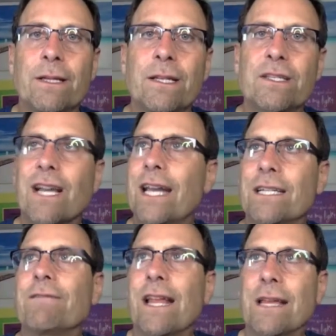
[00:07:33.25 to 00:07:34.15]
is kind
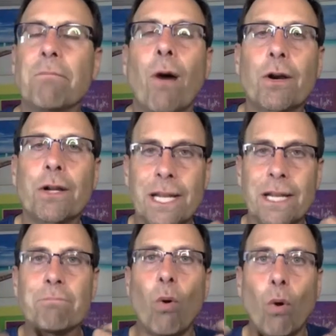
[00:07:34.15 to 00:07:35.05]
of like
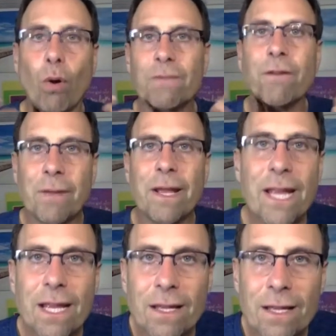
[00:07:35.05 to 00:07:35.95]
marketing porn for me,